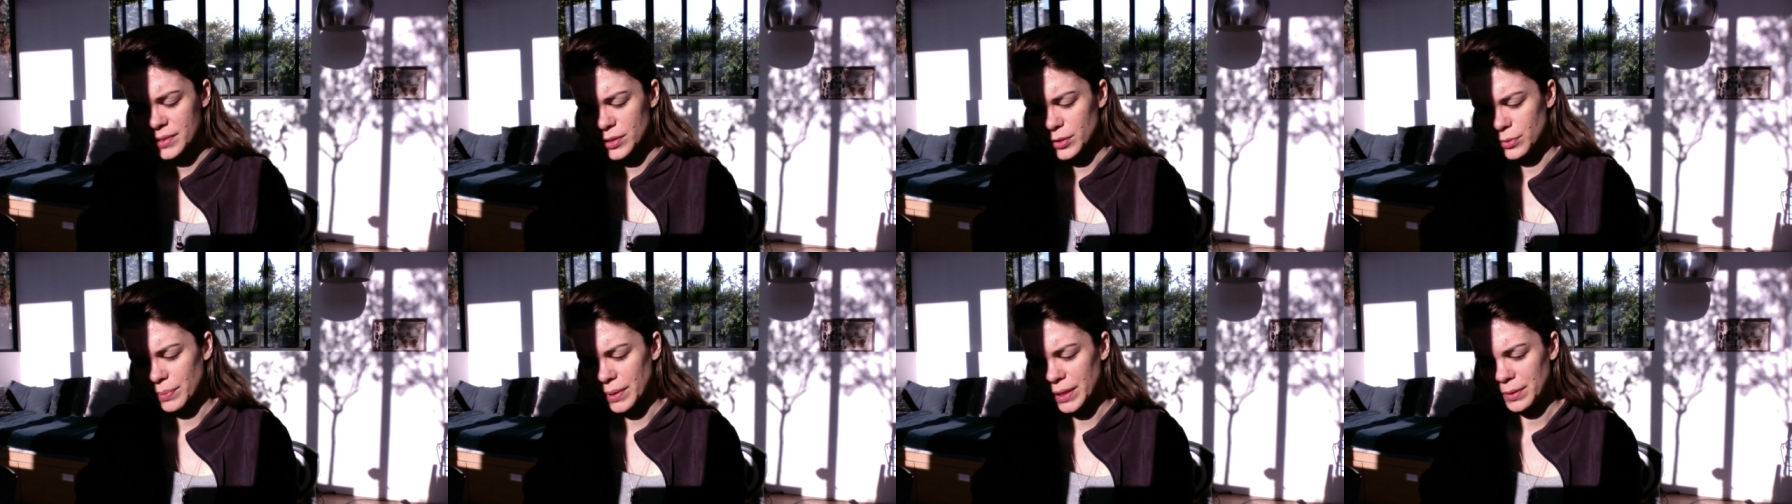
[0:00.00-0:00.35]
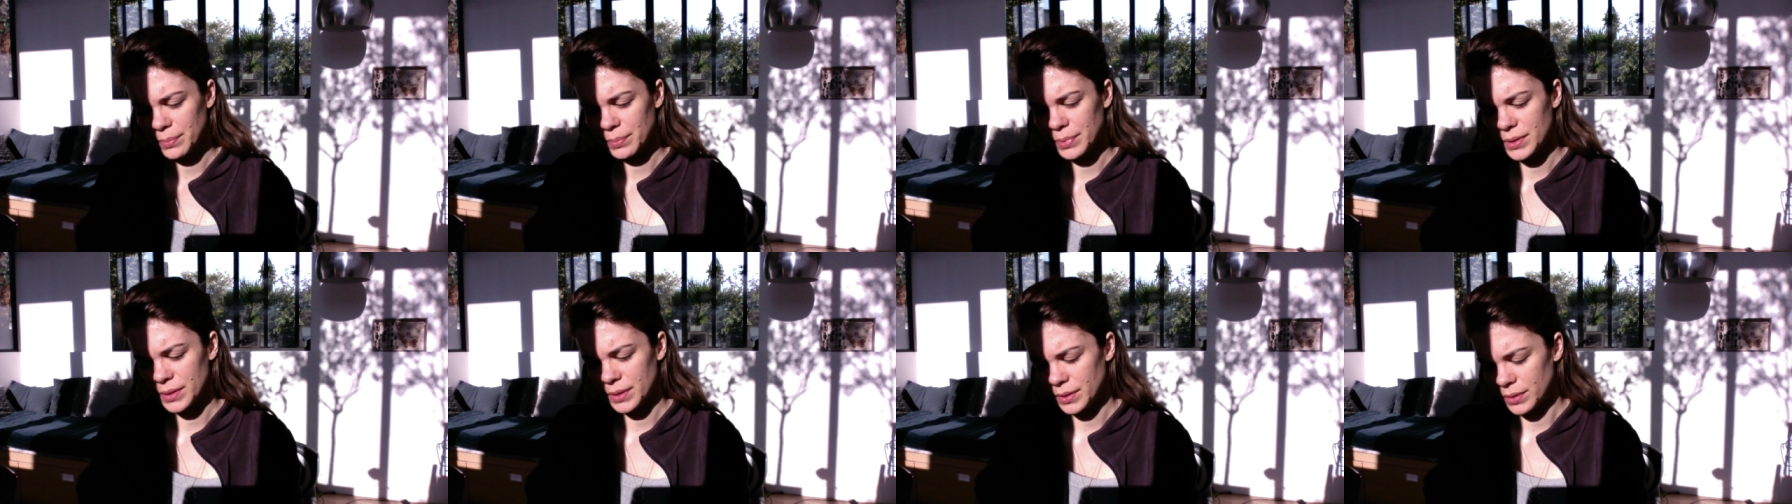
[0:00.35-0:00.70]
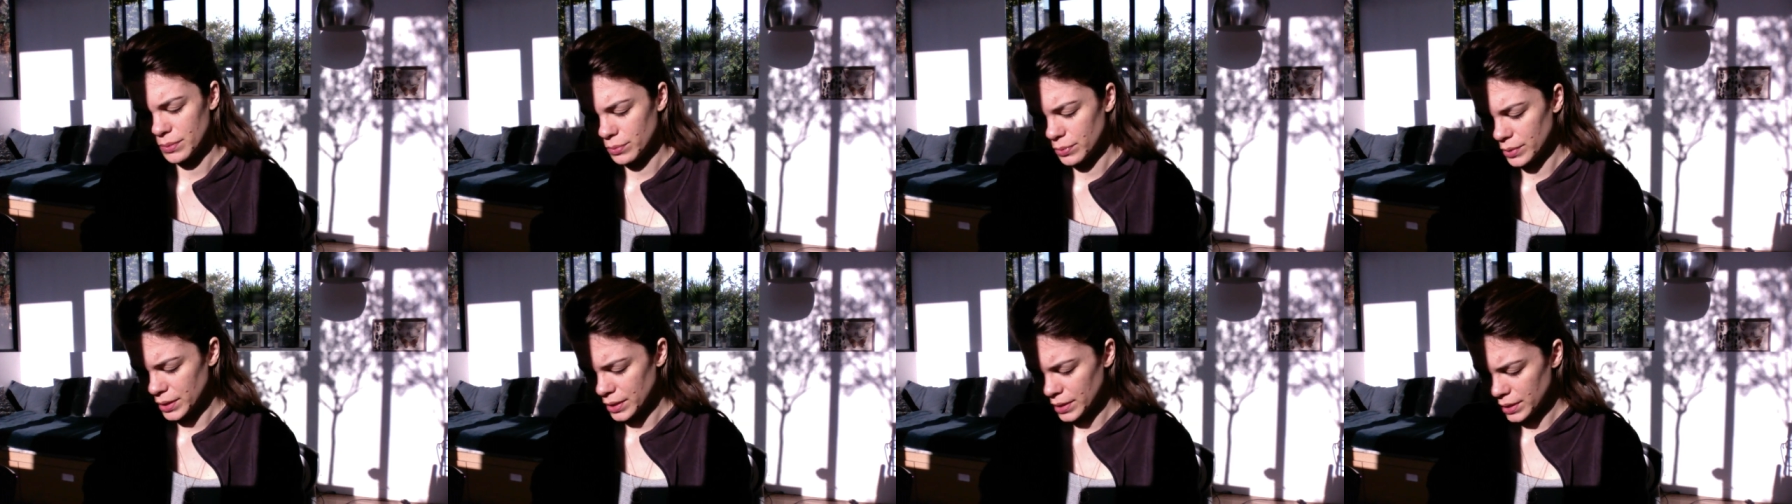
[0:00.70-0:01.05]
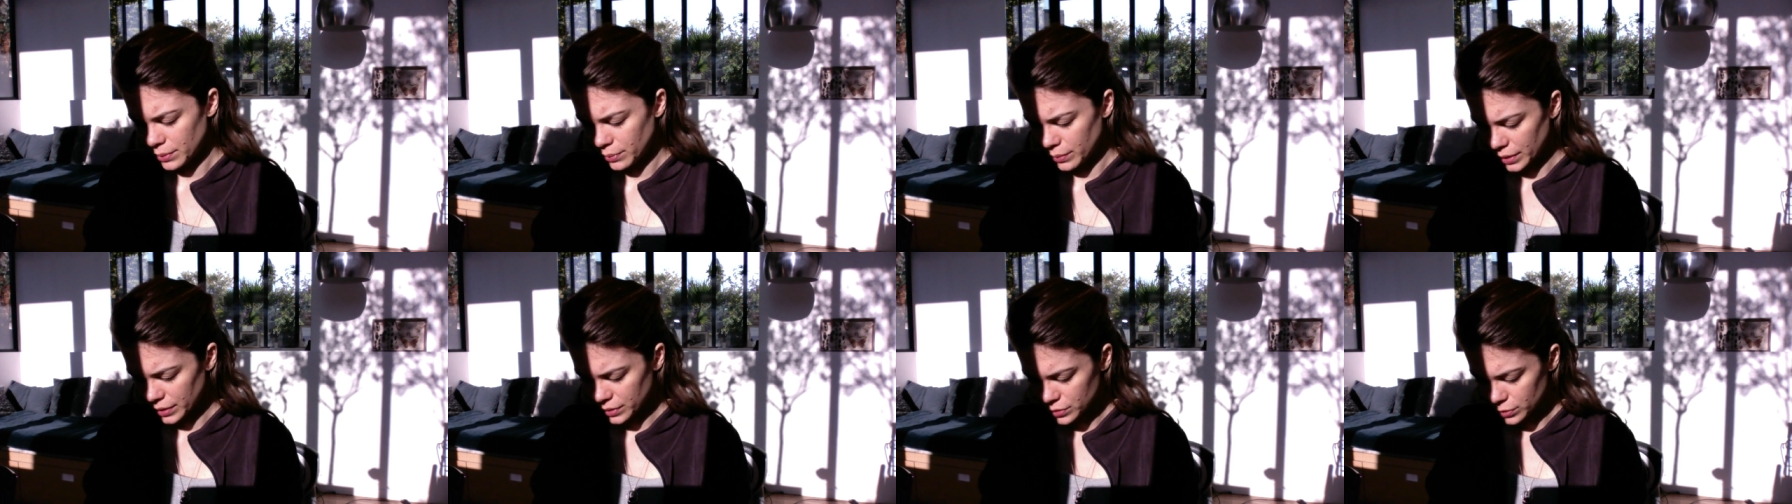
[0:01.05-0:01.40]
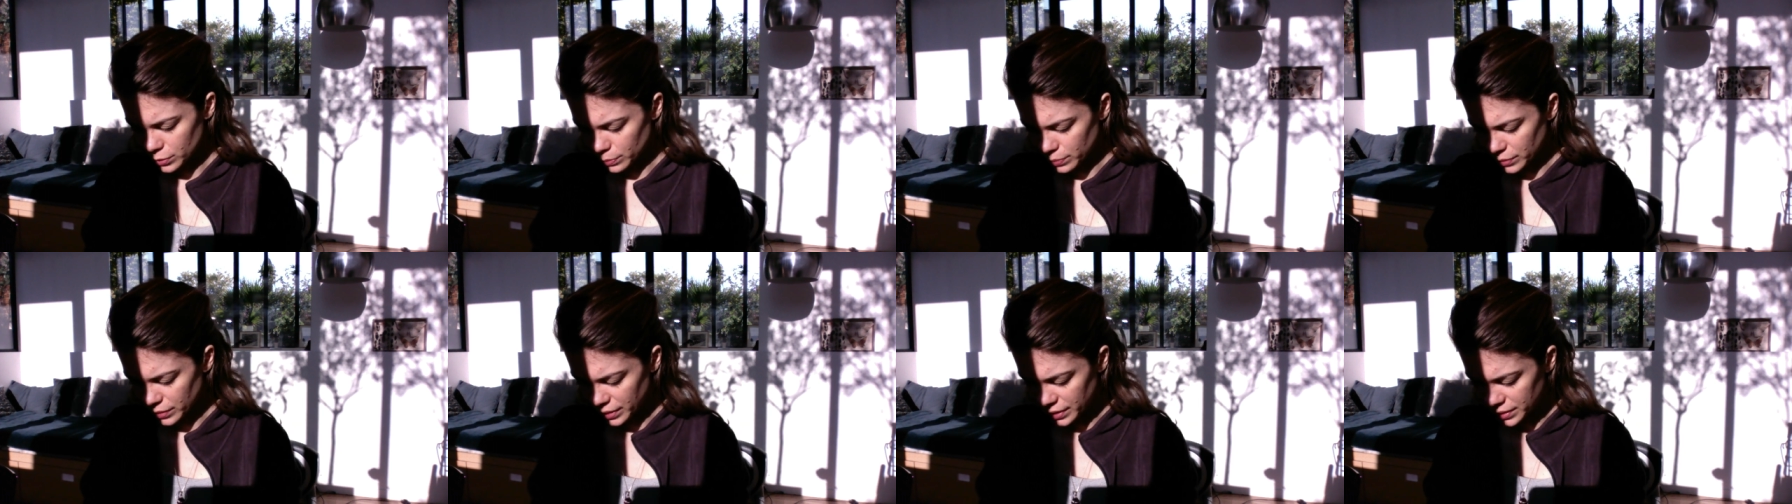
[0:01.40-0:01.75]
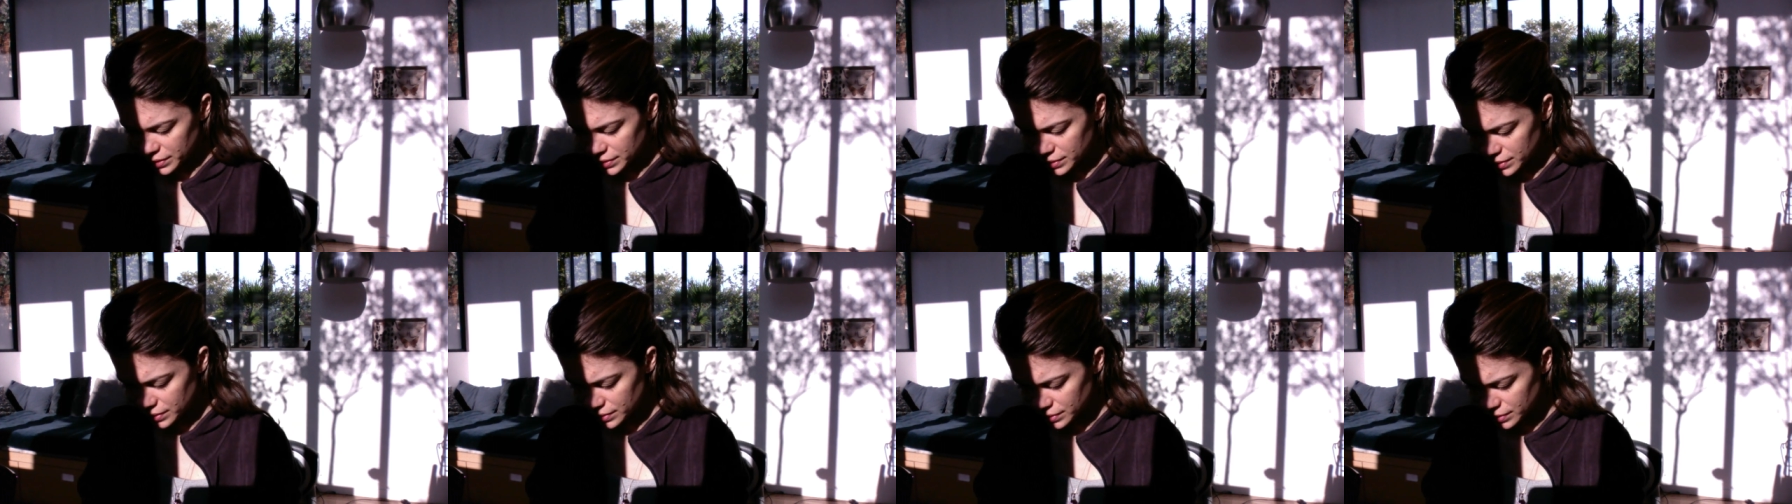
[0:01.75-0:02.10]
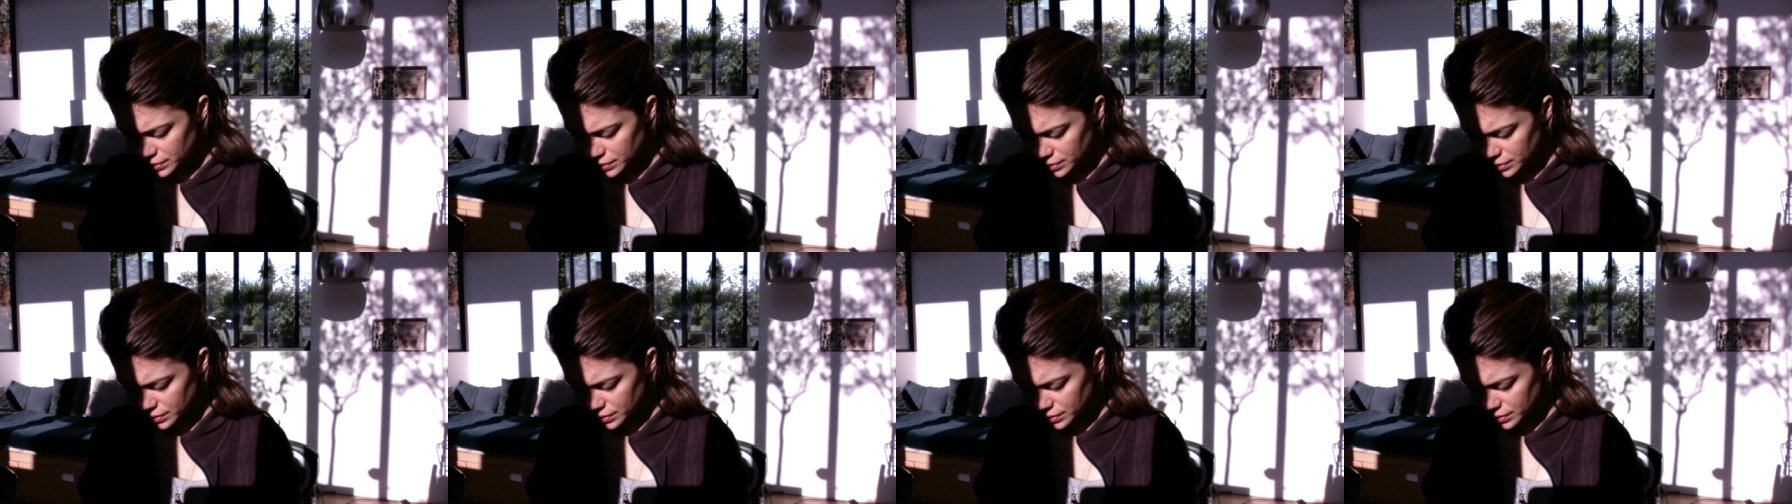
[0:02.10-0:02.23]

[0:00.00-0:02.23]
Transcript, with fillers: You might be really well surprised.